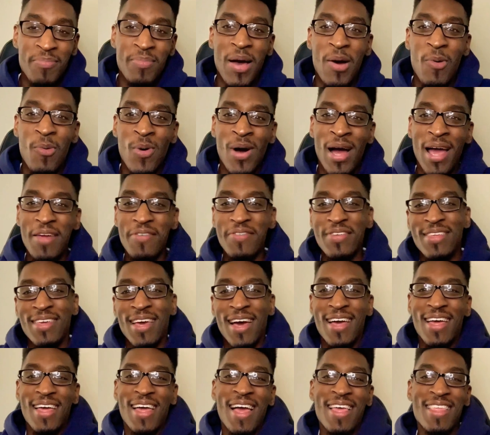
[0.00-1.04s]
wife,
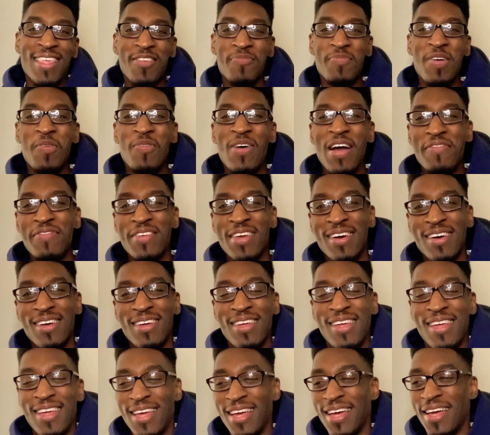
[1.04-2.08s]
yeah, that's my wife,
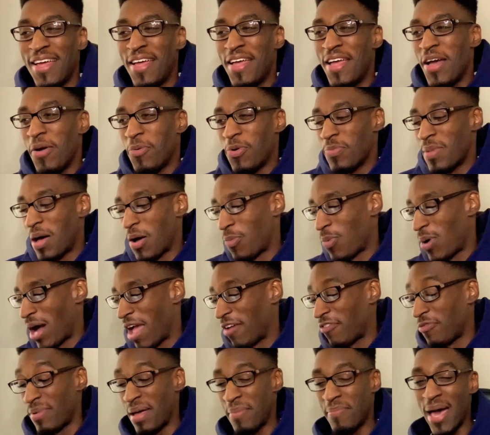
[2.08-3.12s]
yeah. With my
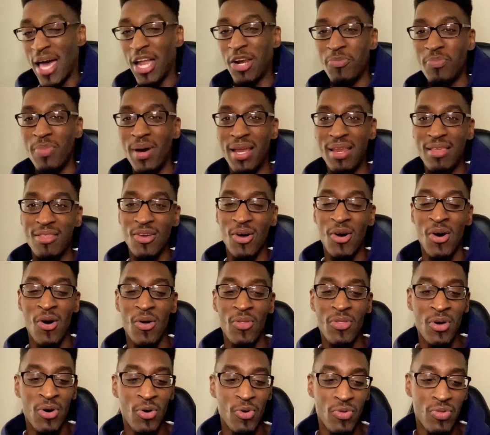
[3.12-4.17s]
wife, my battle buddies, all
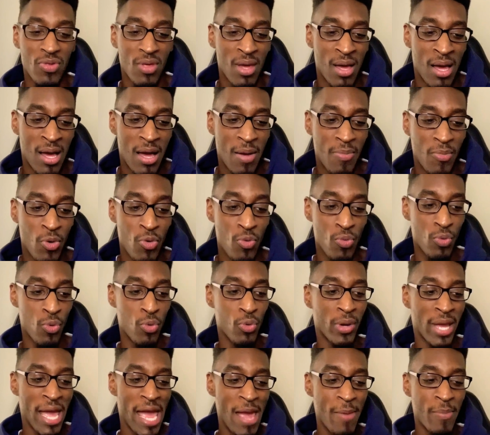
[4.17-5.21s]
those who
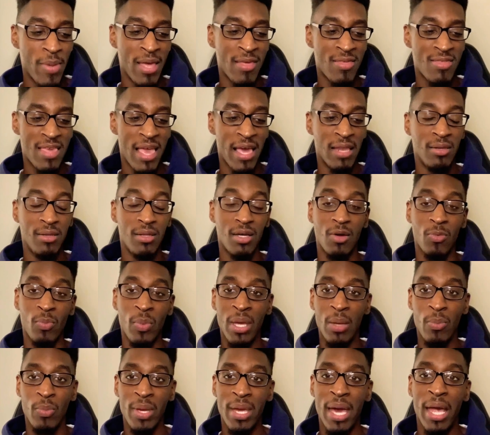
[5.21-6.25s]
came and said, look, we
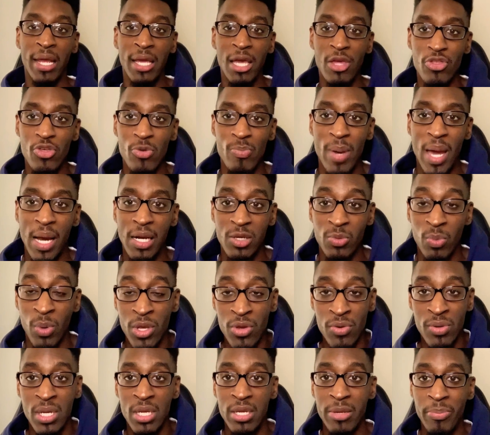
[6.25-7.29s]
got to get you back to where
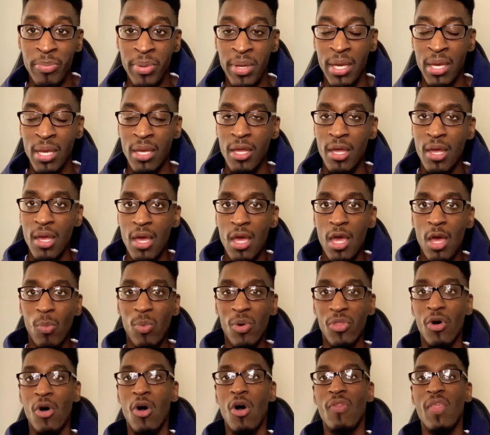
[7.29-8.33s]
you need to be.
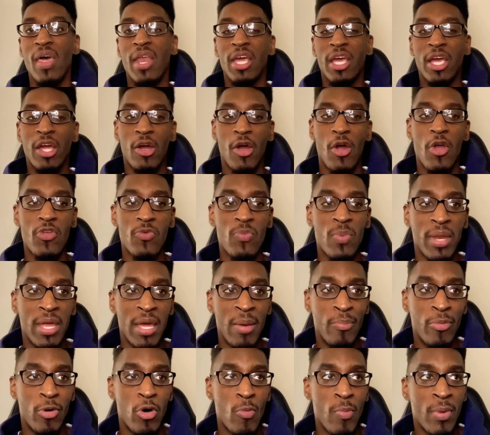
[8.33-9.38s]
With all that encouragement,
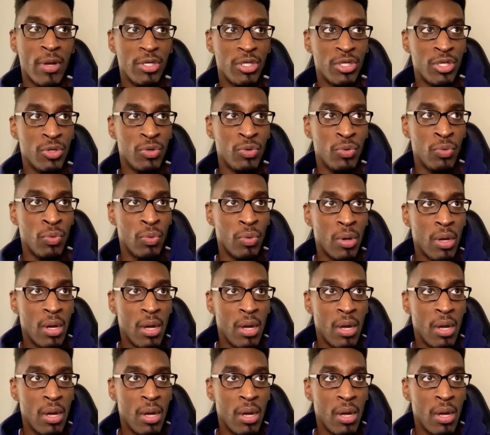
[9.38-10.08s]
it brought me to